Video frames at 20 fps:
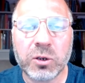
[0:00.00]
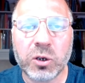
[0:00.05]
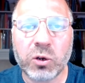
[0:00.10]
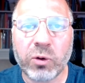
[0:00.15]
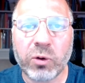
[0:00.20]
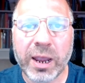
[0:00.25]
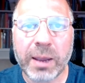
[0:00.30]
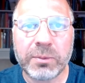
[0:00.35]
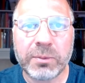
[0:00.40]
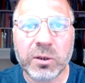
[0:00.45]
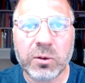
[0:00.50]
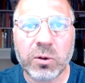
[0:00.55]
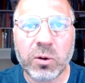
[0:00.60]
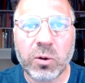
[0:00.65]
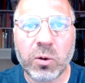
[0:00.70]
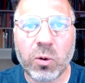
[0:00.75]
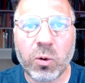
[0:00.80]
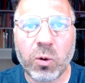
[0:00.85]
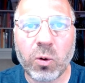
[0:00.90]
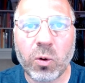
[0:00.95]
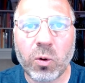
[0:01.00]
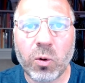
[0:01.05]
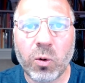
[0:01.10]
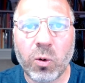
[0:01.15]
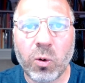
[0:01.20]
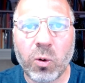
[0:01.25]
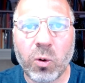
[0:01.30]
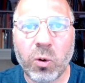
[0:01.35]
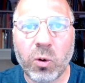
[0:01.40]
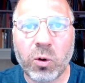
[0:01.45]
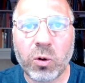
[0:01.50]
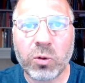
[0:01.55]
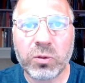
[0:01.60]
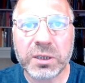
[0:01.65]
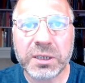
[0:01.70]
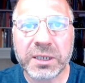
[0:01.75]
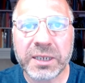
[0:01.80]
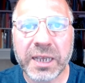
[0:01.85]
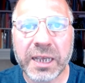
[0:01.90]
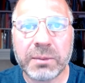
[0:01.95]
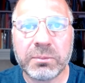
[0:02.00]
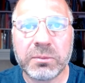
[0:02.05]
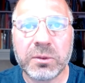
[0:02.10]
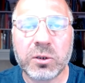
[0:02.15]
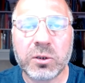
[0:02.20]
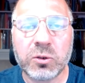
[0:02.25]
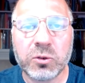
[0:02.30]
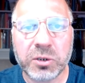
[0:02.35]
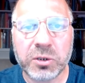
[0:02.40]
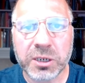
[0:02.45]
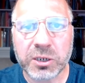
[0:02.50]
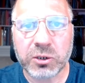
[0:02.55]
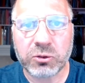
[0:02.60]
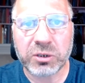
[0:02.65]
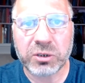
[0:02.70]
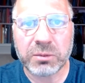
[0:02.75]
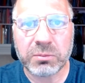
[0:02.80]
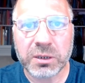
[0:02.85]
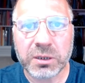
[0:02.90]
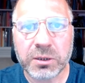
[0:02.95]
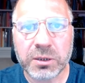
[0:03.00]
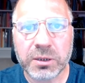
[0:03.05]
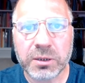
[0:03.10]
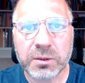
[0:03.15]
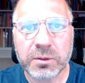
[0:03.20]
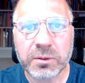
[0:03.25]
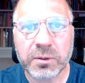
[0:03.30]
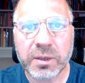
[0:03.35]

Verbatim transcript: grabbed all the same acoustic treatments.